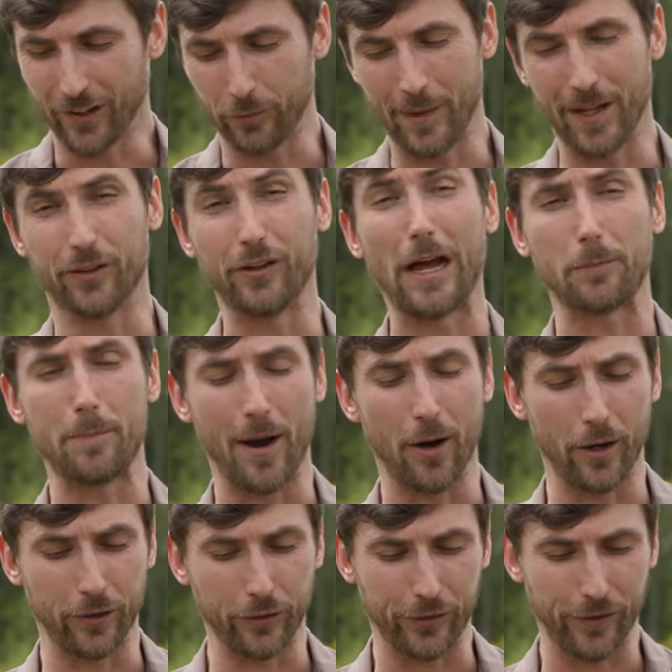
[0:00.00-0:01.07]
gives me exact
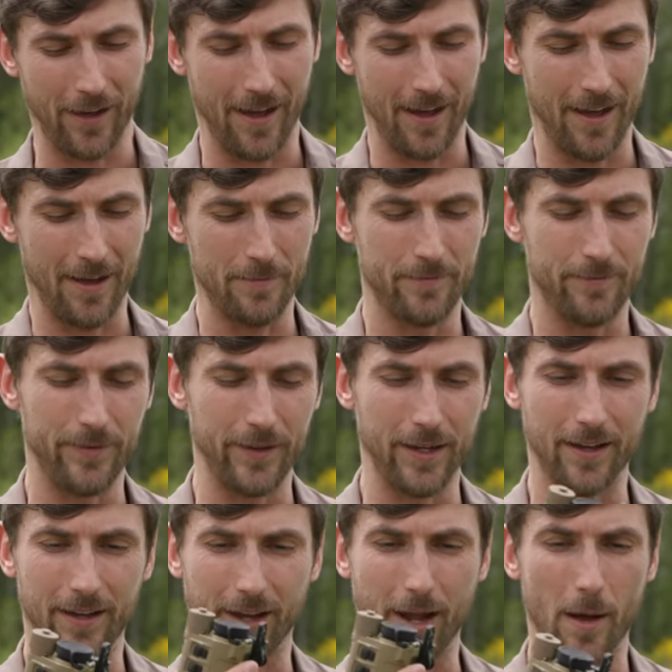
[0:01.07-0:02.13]
bearings uh,
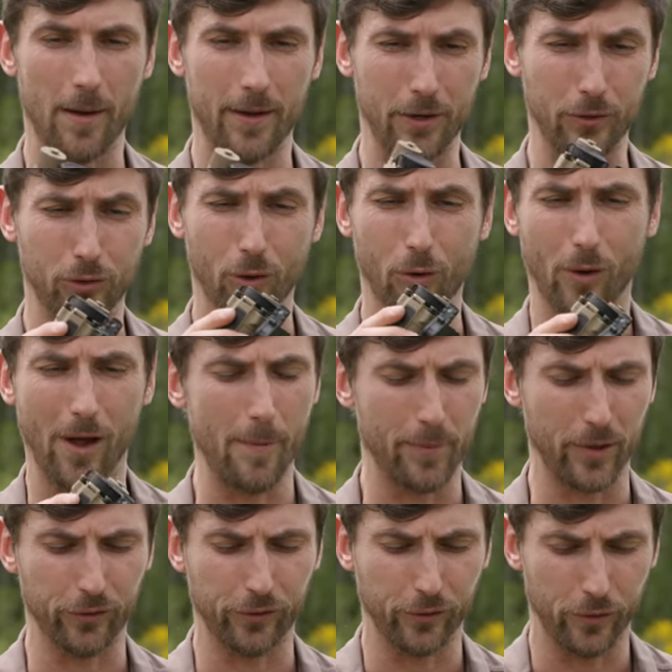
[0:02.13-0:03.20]
via a, an internal
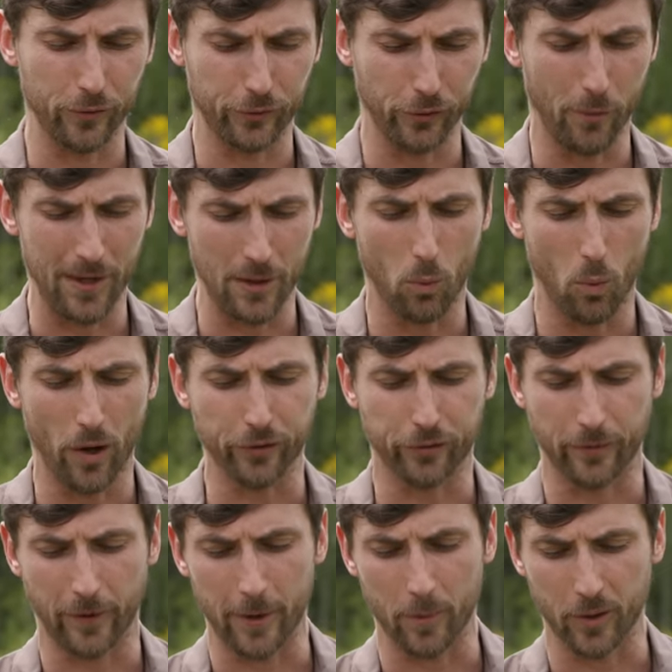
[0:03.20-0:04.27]
compass. So it was
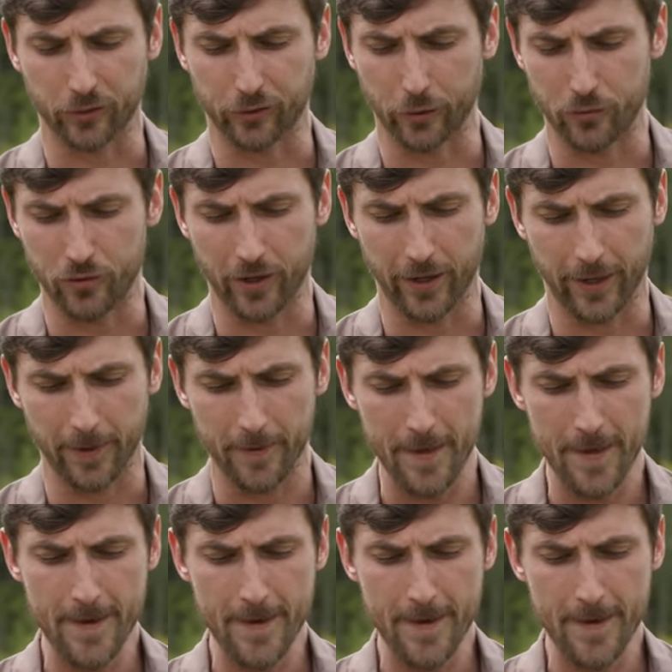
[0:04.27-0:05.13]
very much so cheating.